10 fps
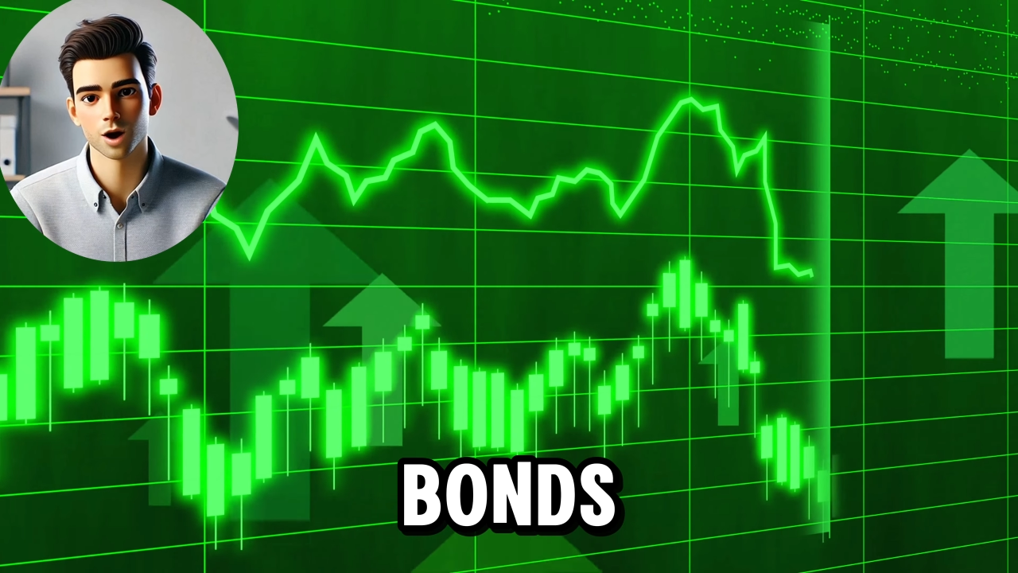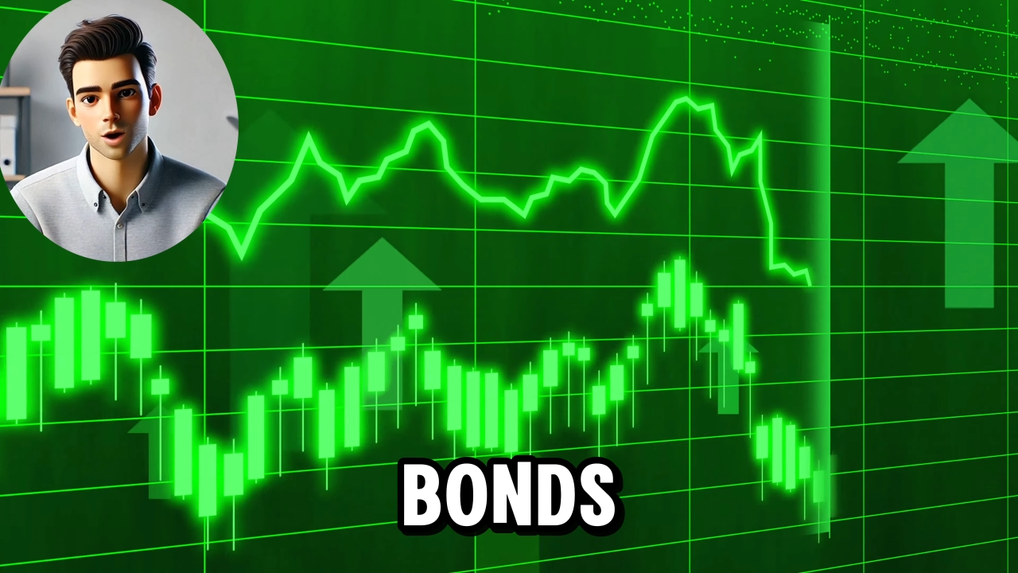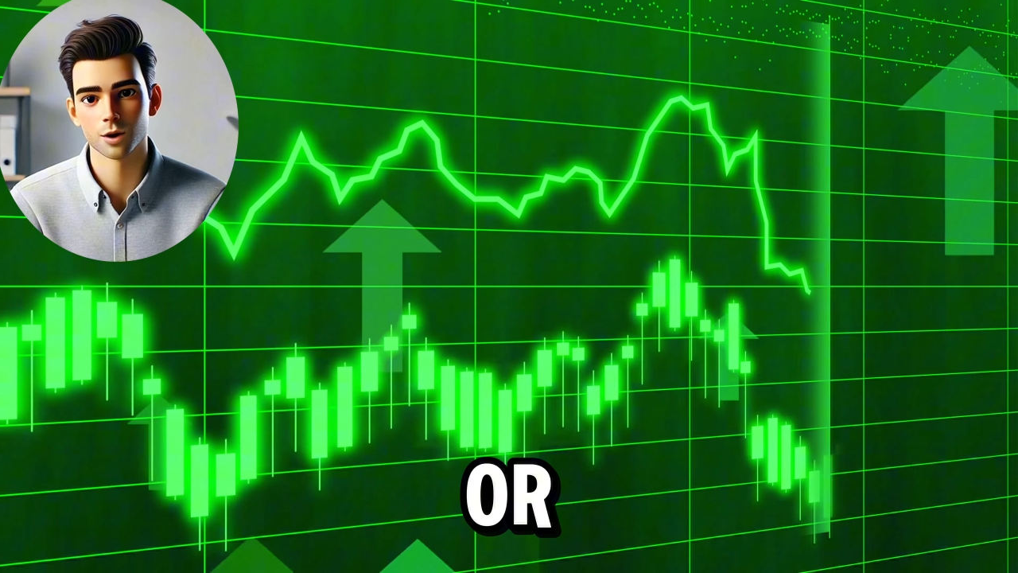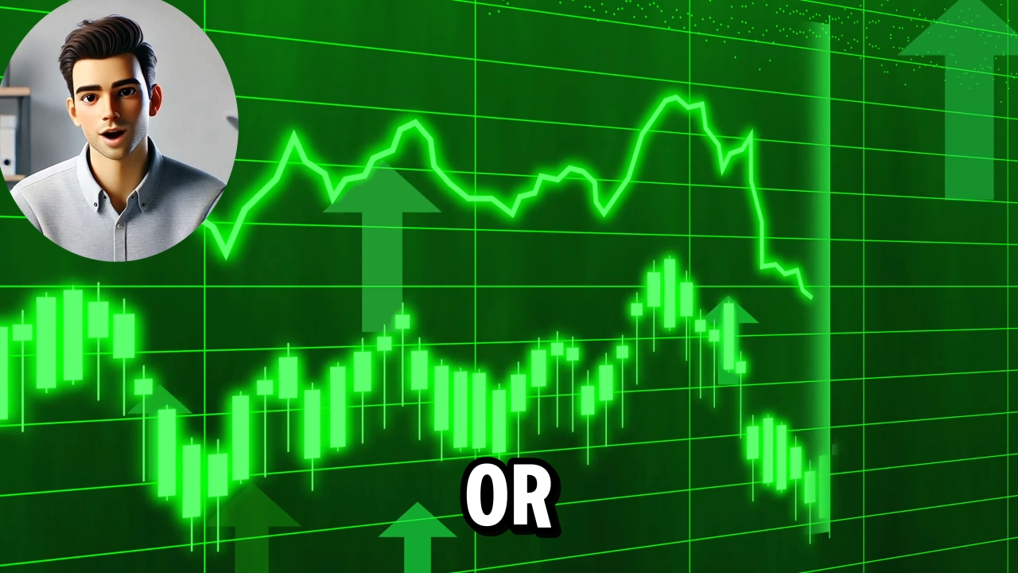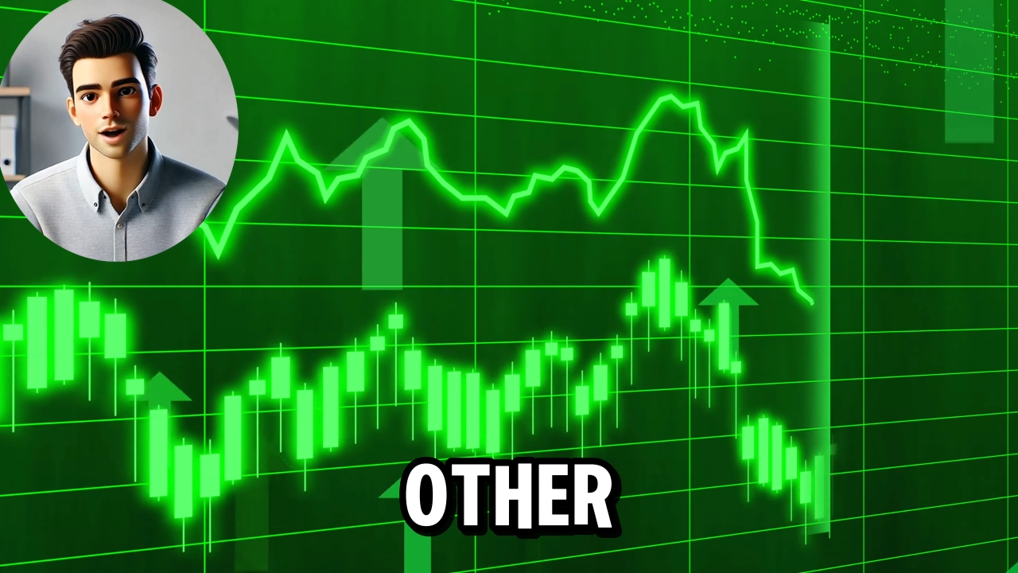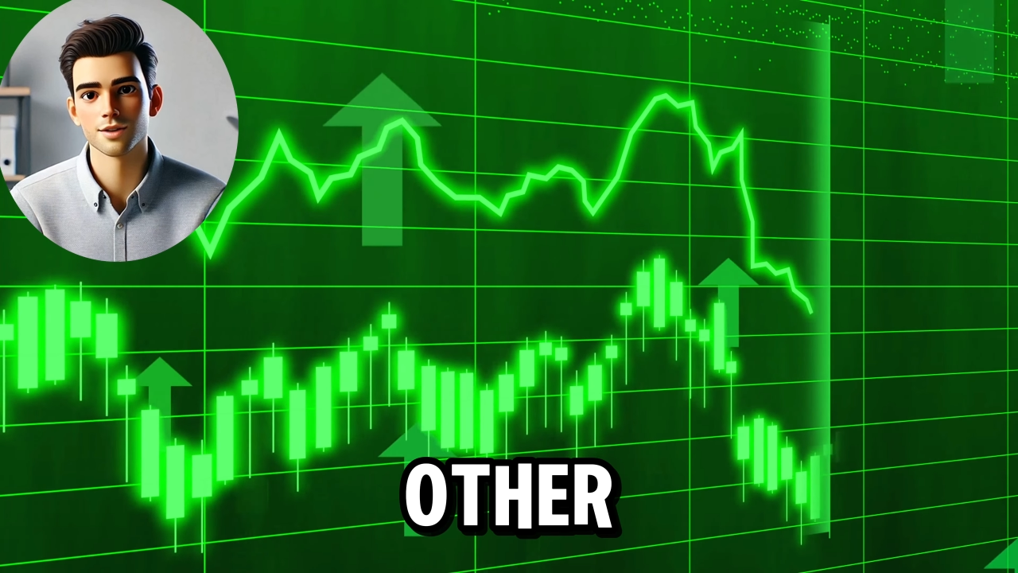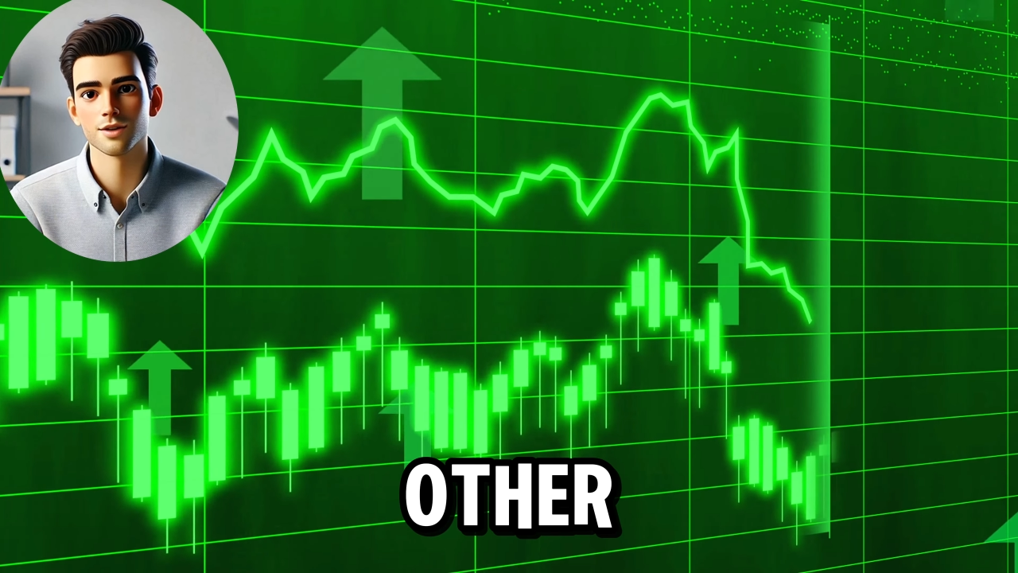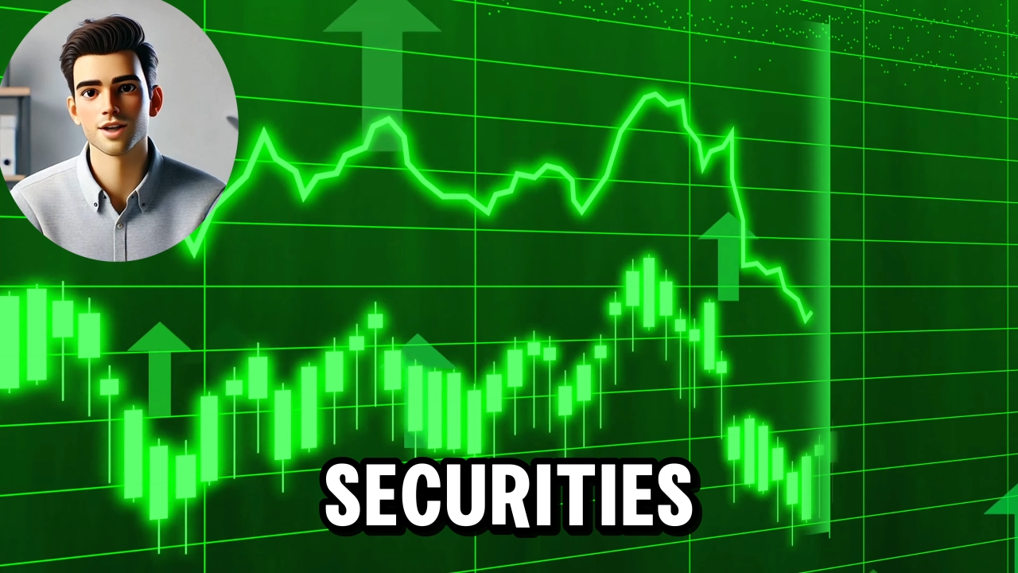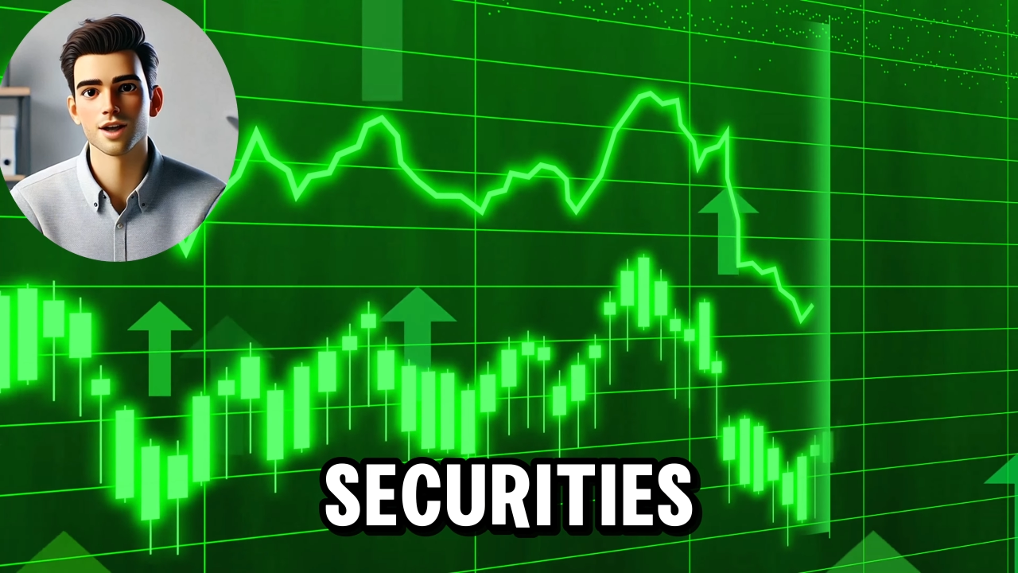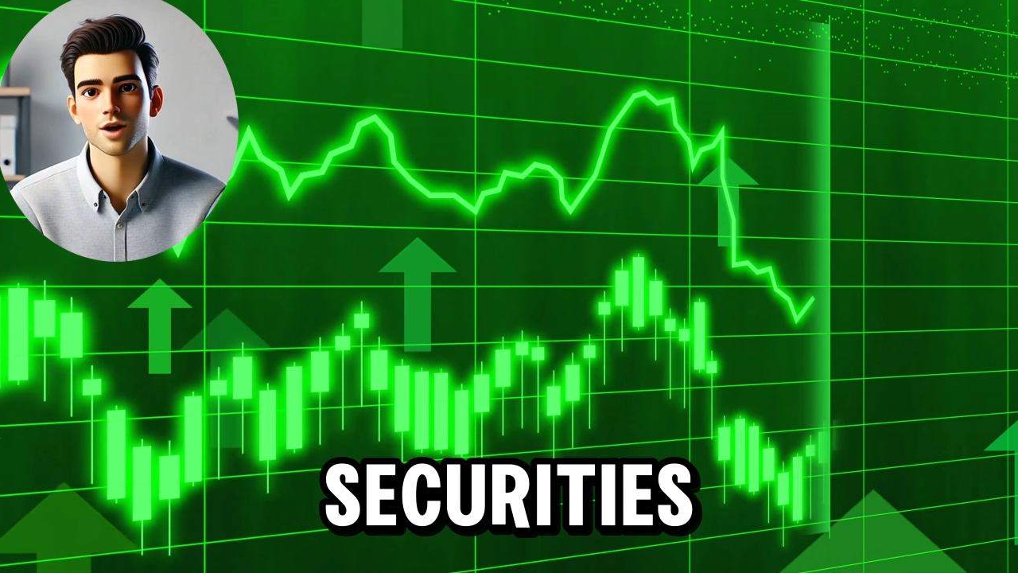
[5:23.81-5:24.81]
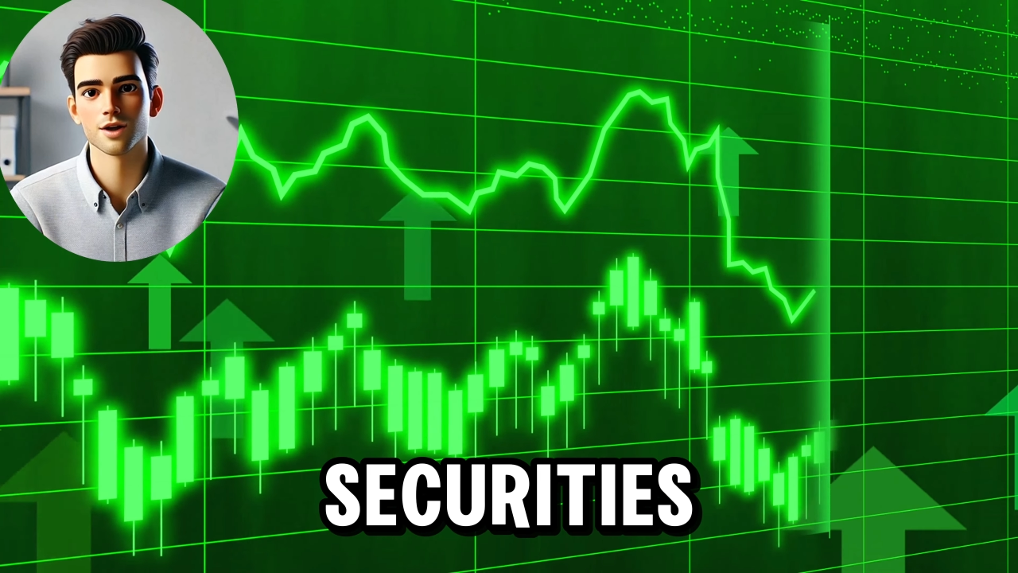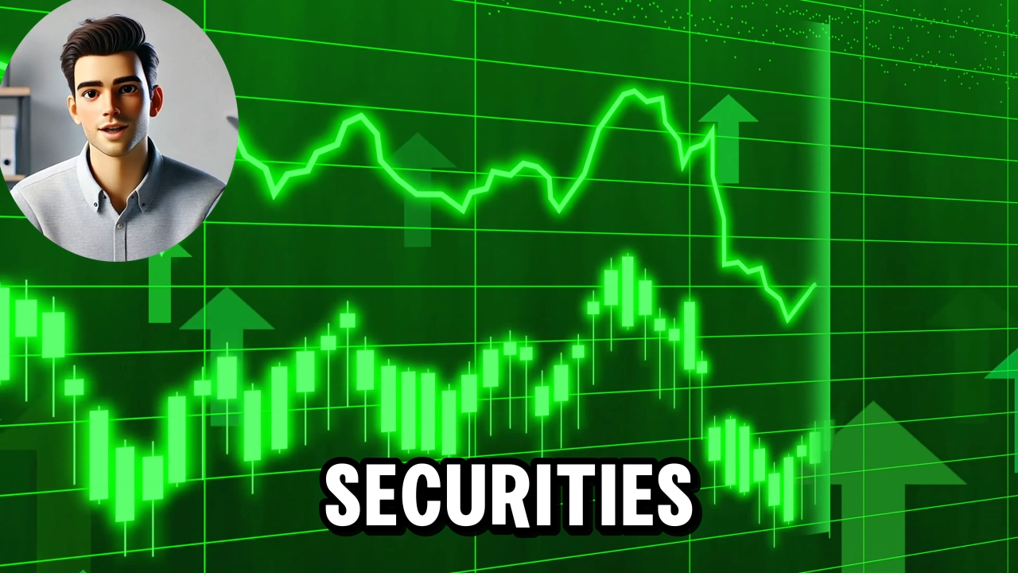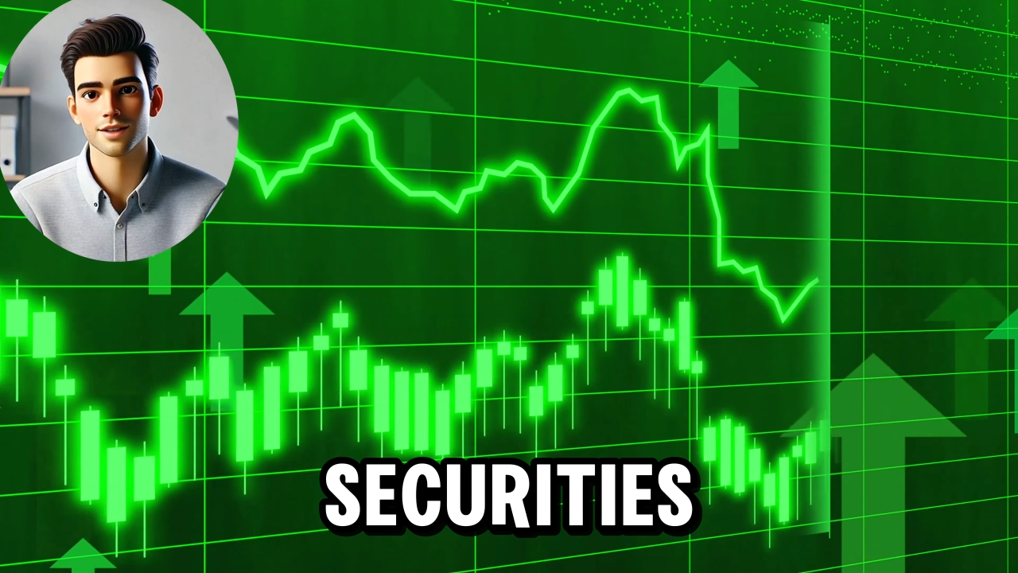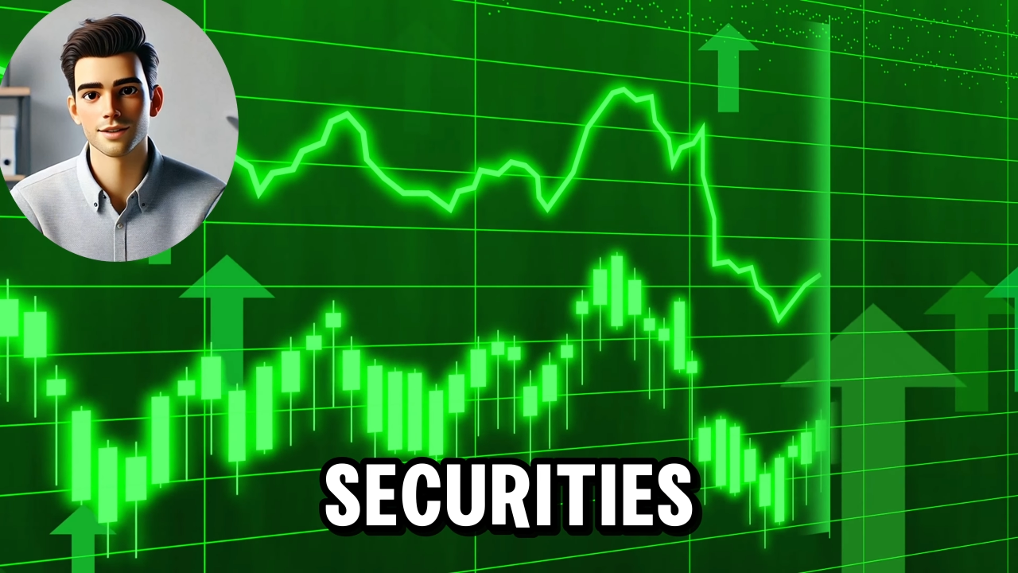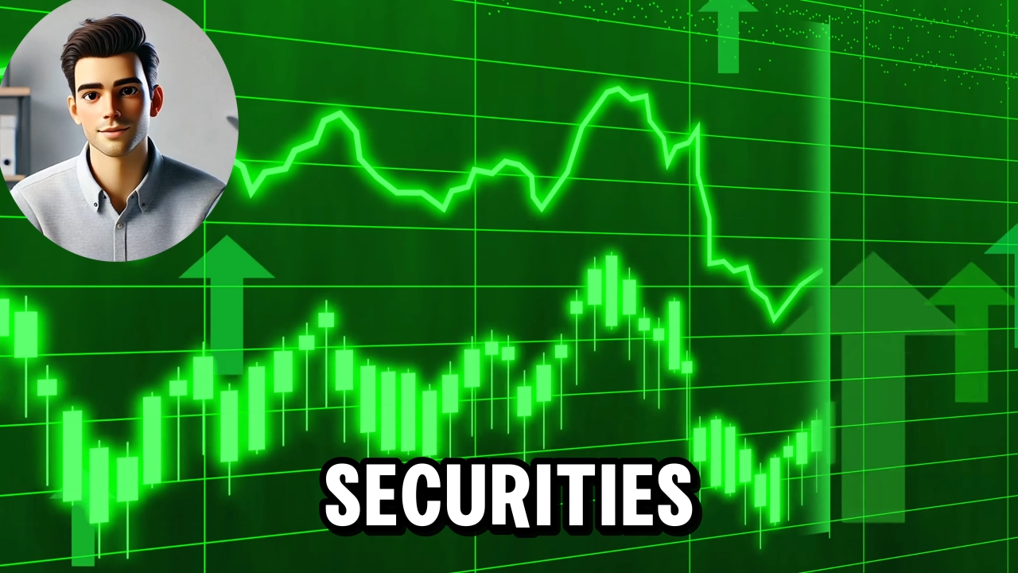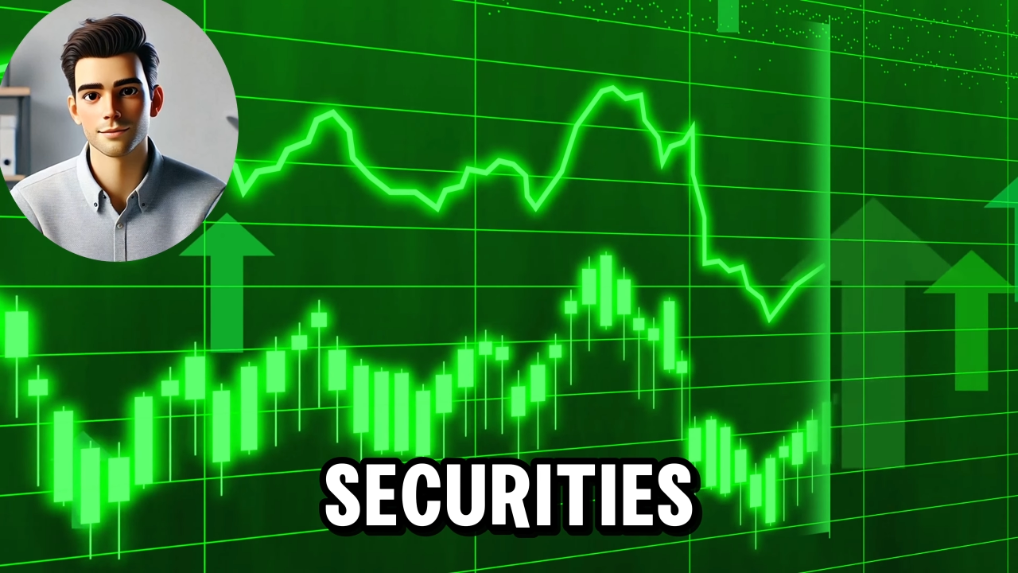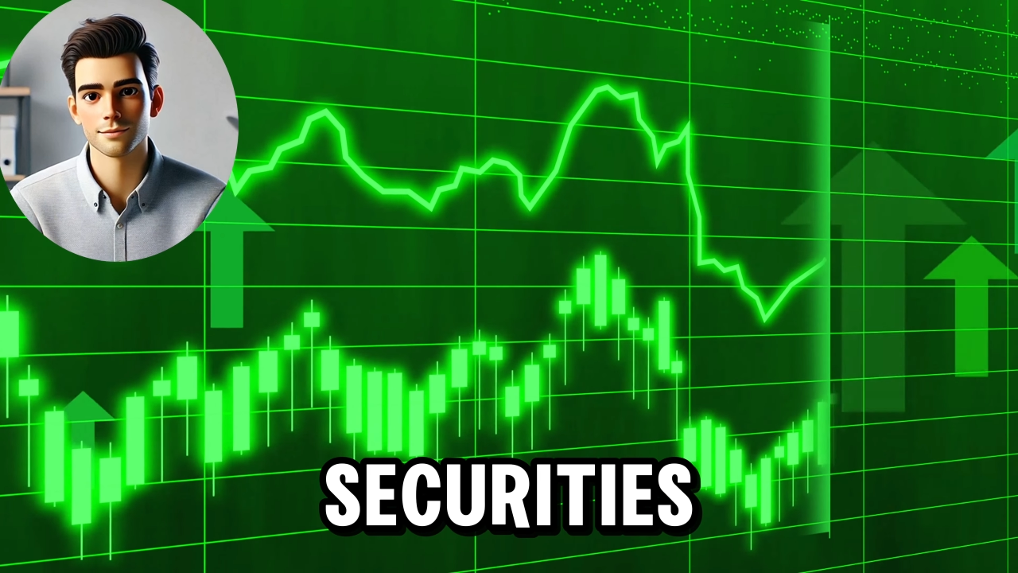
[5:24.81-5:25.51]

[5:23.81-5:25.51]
or other securities.